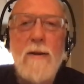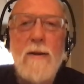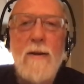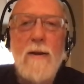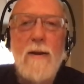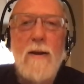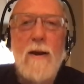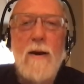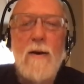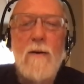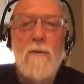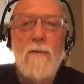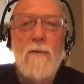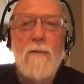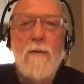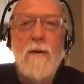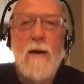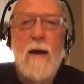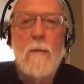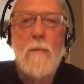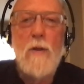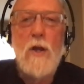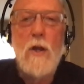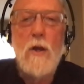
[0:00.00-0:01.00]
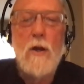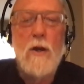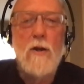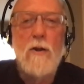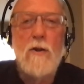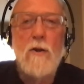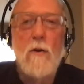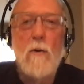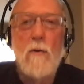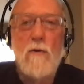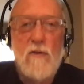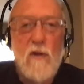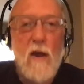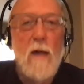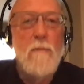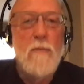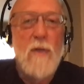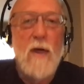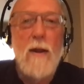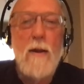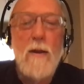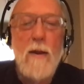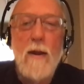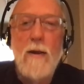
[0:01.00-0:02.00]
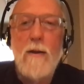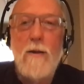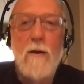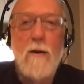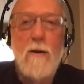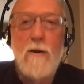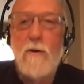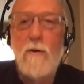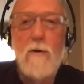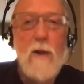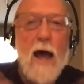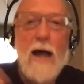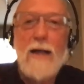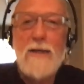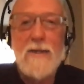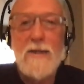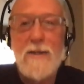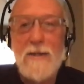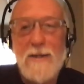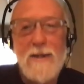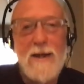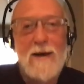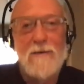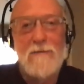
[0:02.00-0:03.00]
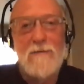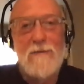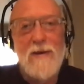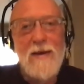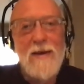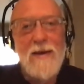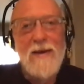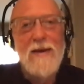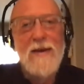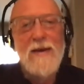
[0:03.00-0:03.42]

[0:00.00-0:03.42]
Yeah. I mean, you can do something, you can do lots of stuff,